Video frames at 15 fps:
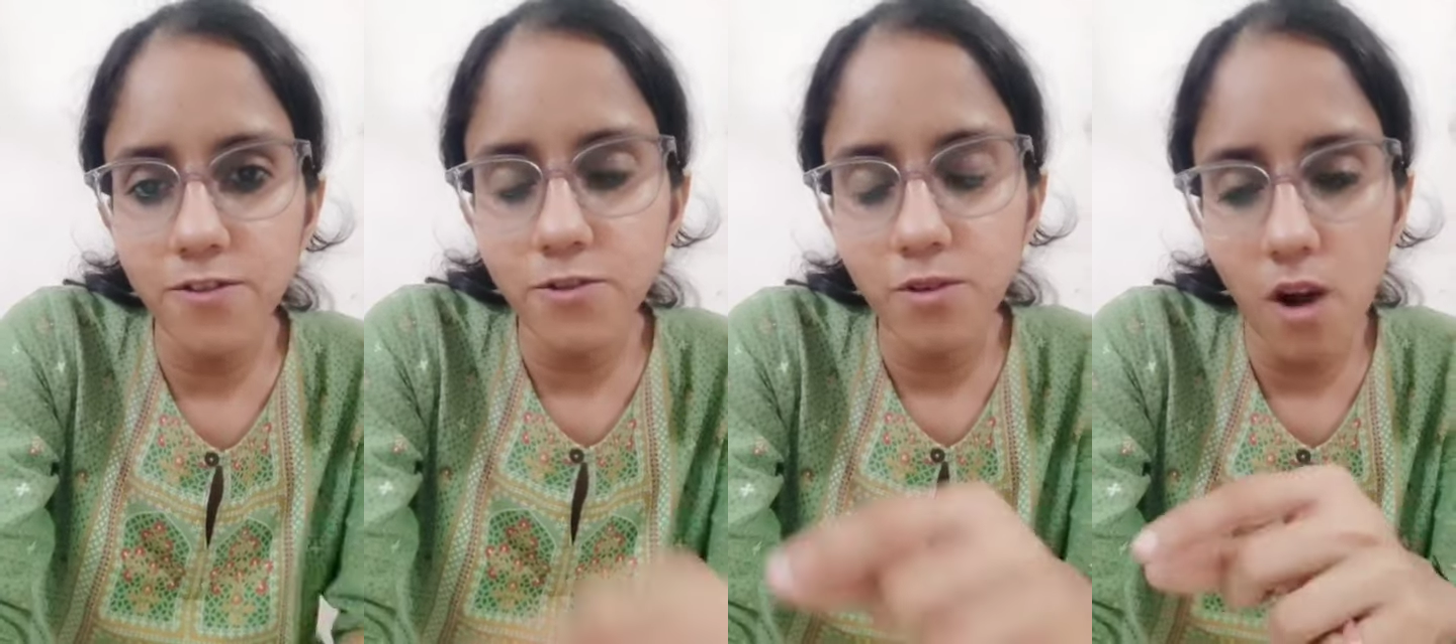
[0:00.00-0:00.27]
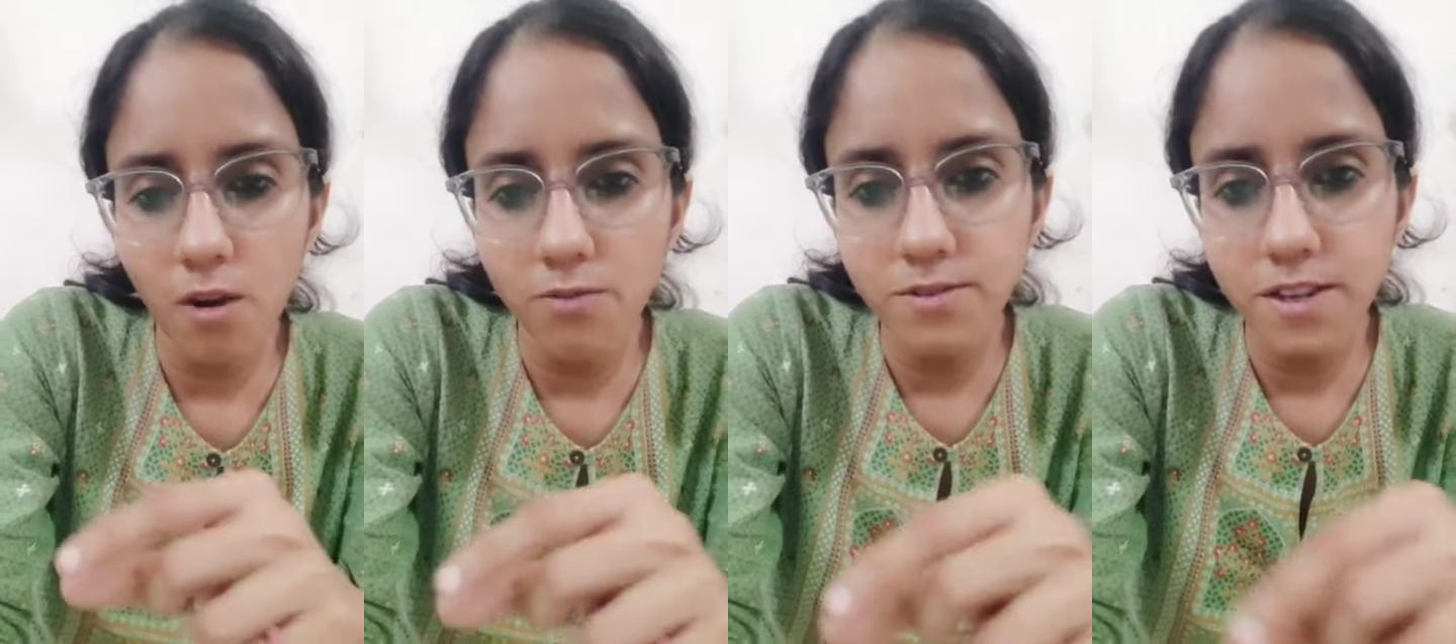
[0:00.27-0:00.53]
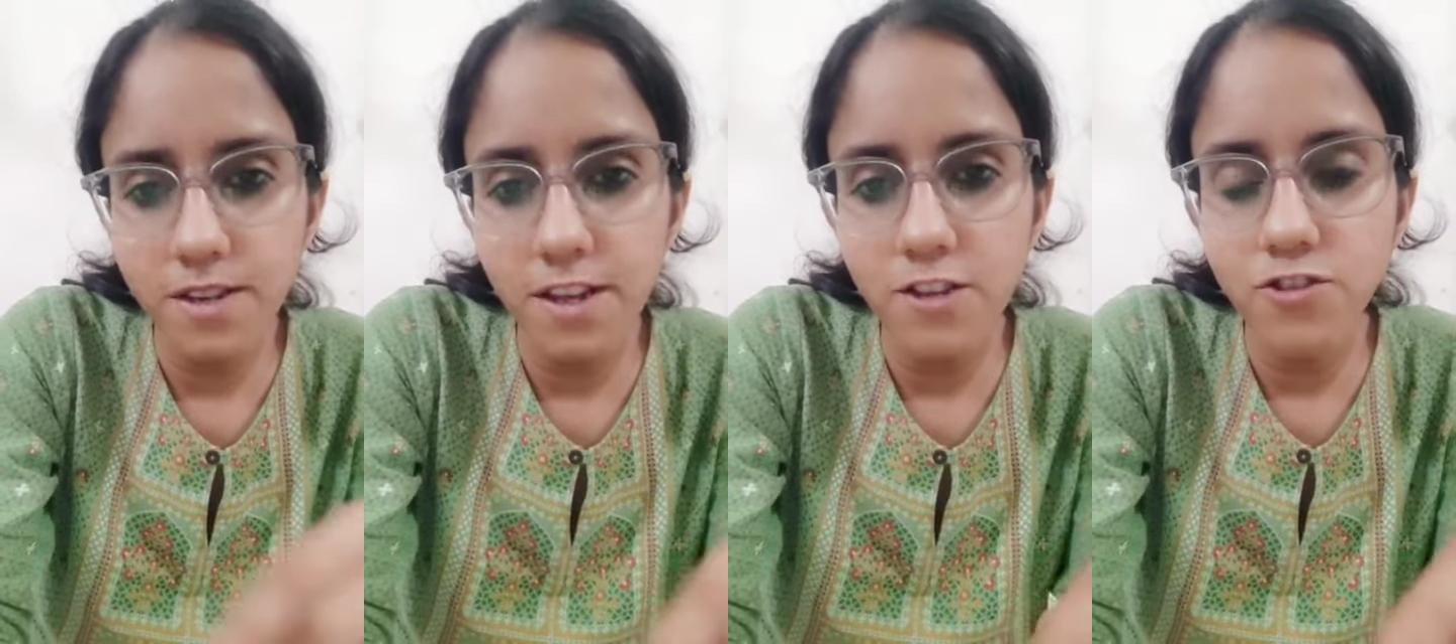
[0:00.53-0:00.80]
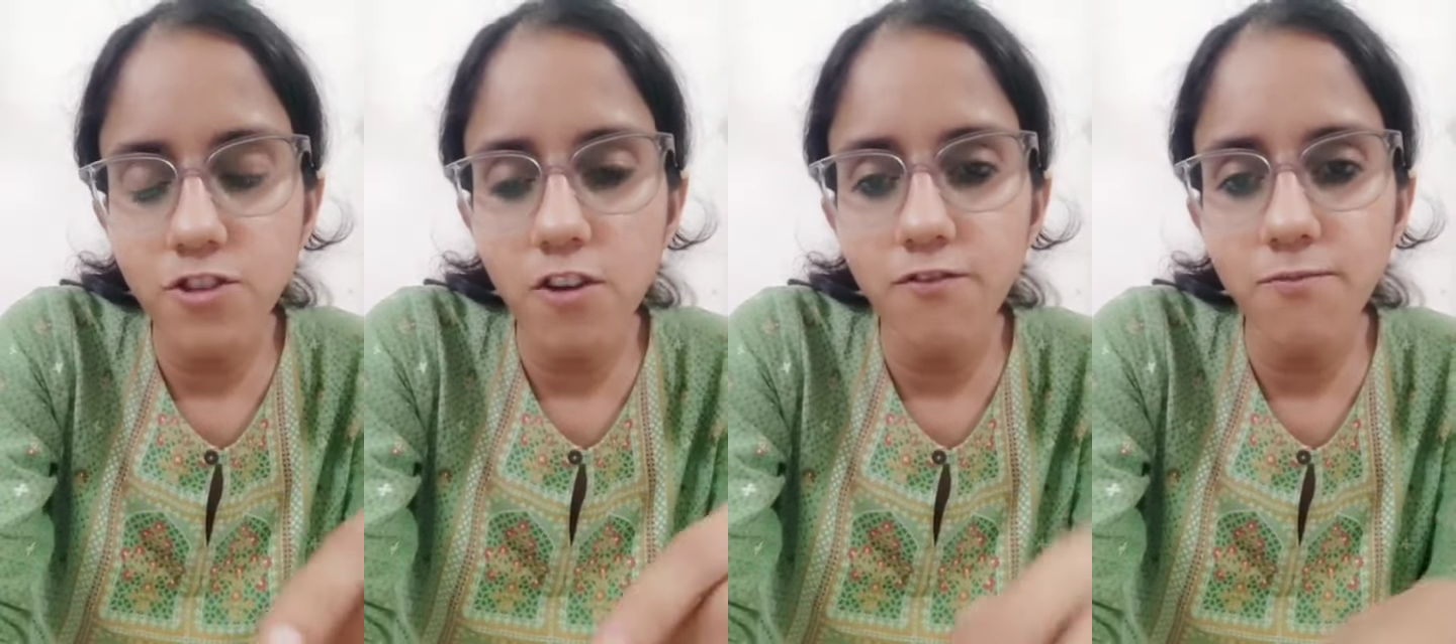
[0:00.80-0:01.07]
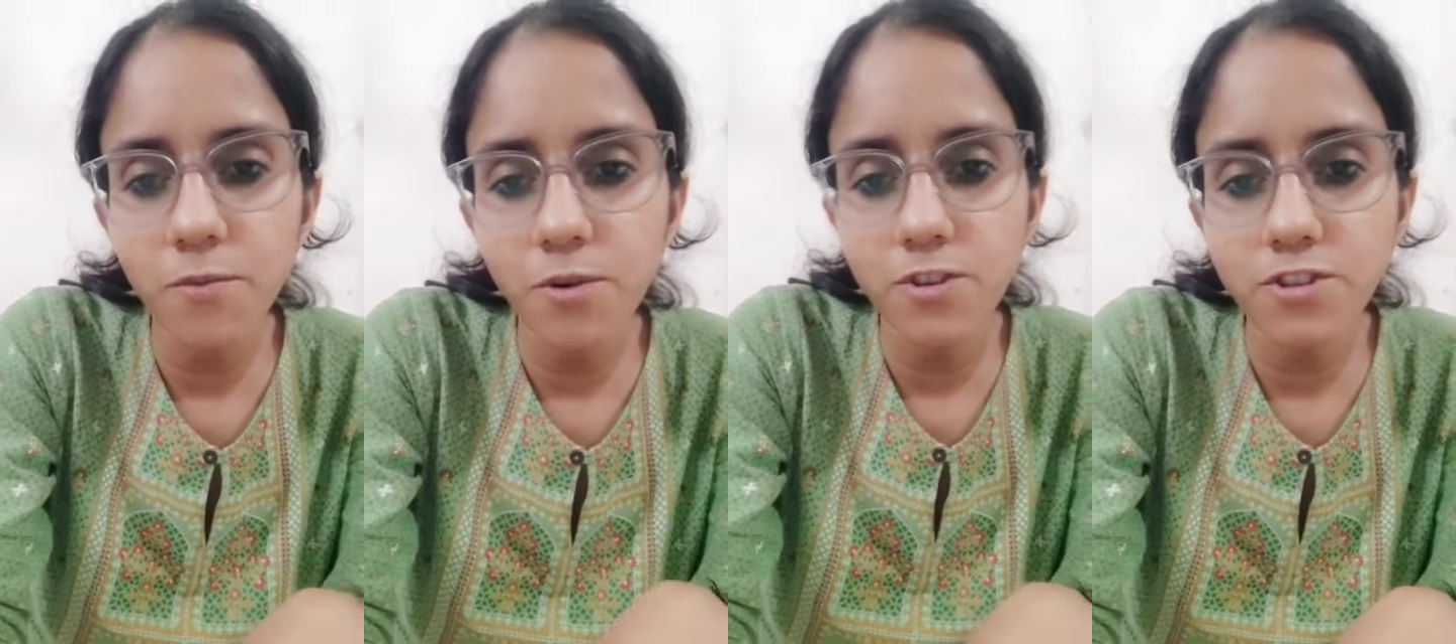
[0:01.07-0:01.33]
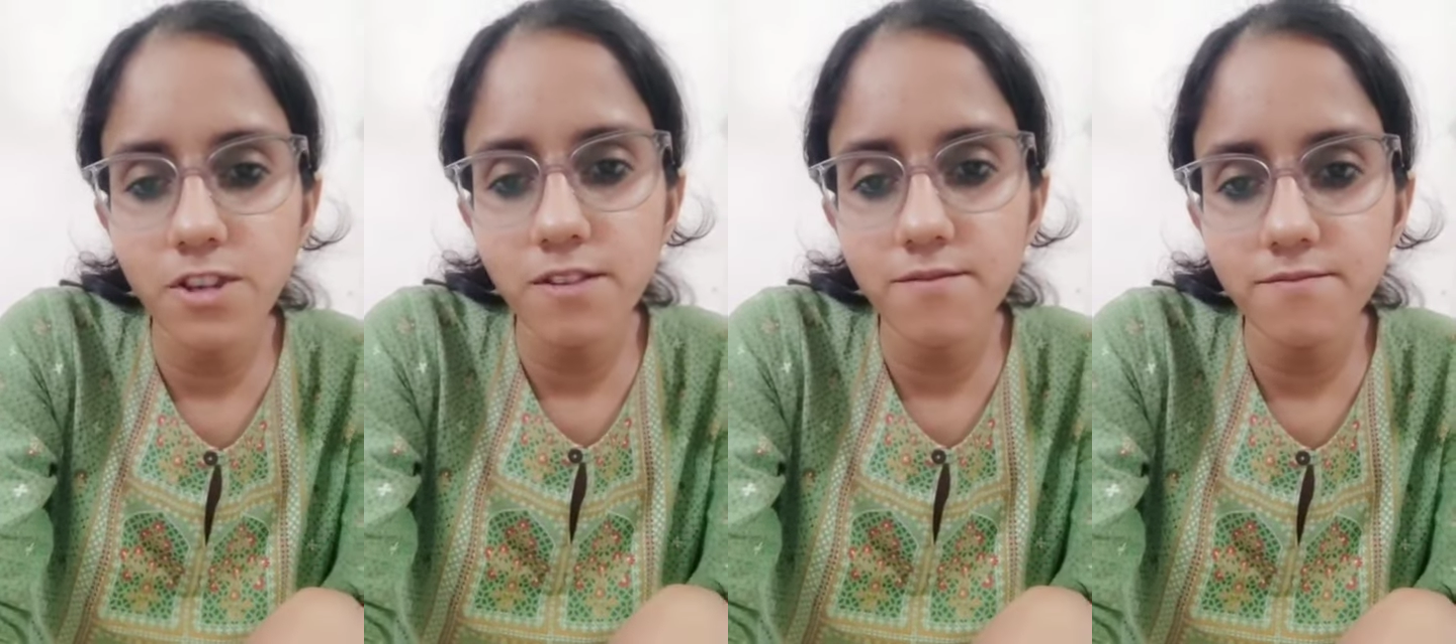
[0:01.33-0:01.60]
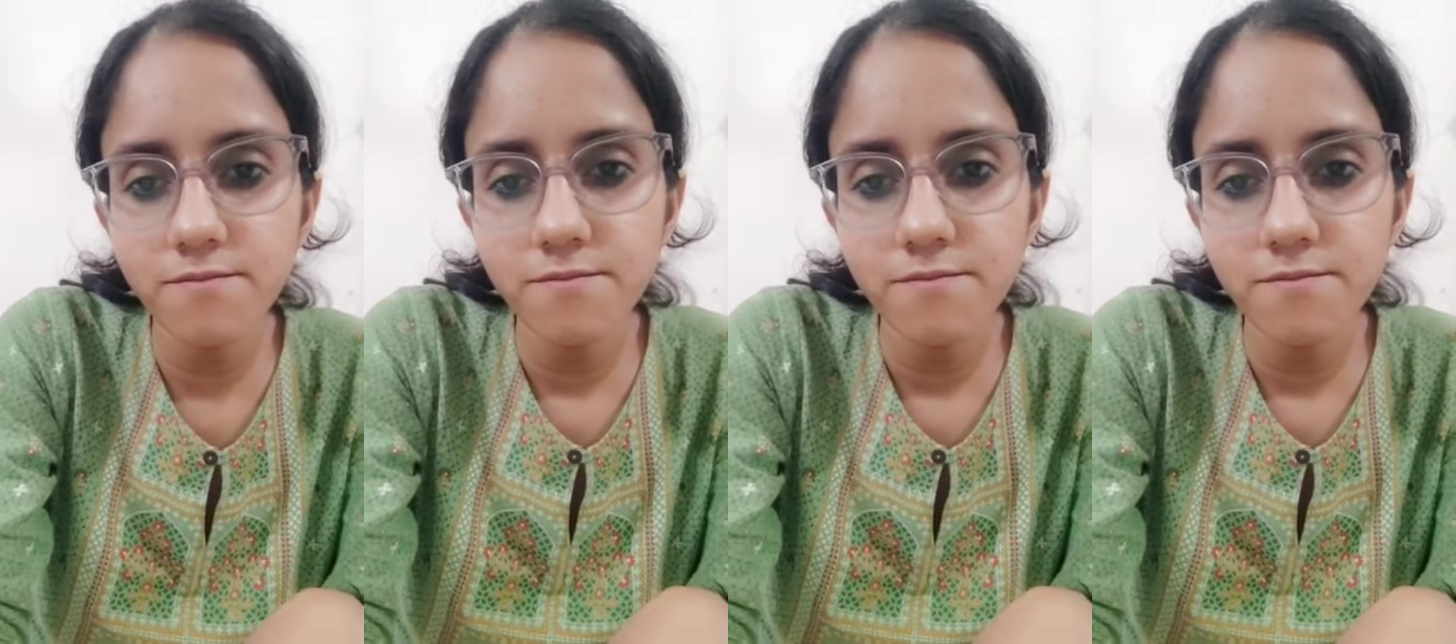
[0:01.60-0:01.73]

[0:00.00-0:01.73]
throughout the range of motion,